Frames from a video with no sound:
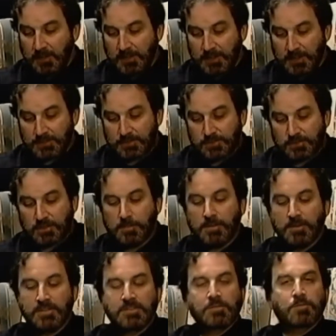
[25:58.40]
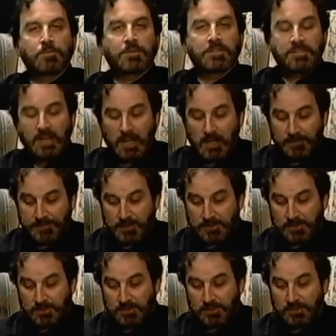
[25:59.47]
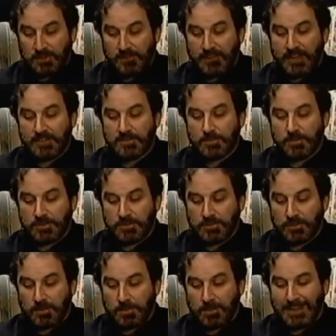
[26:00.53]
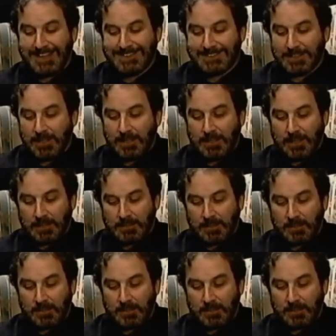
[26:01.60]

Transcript: The issues to be resolved concerned events which took place at the